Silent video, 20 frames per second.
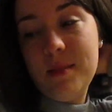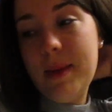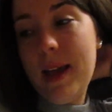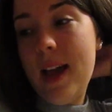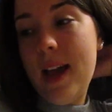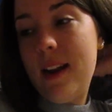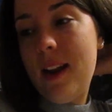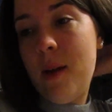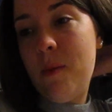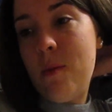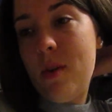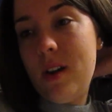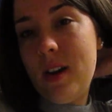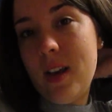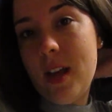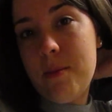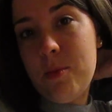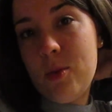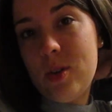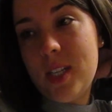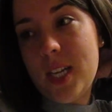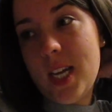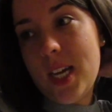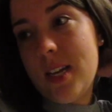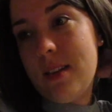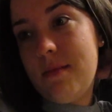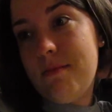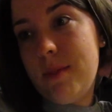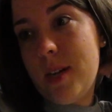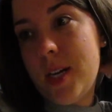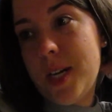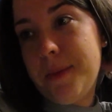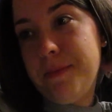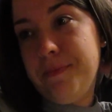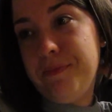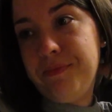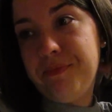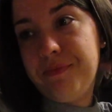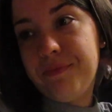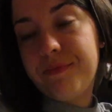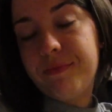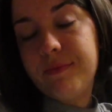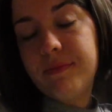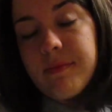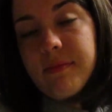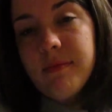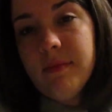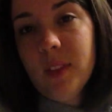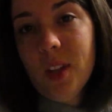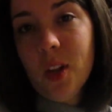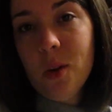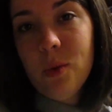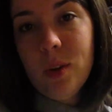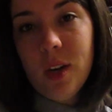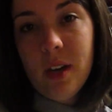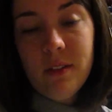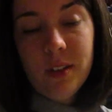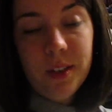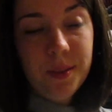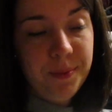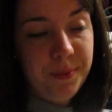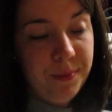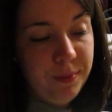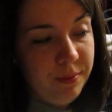mad. I wanted to get more tan, but whatever.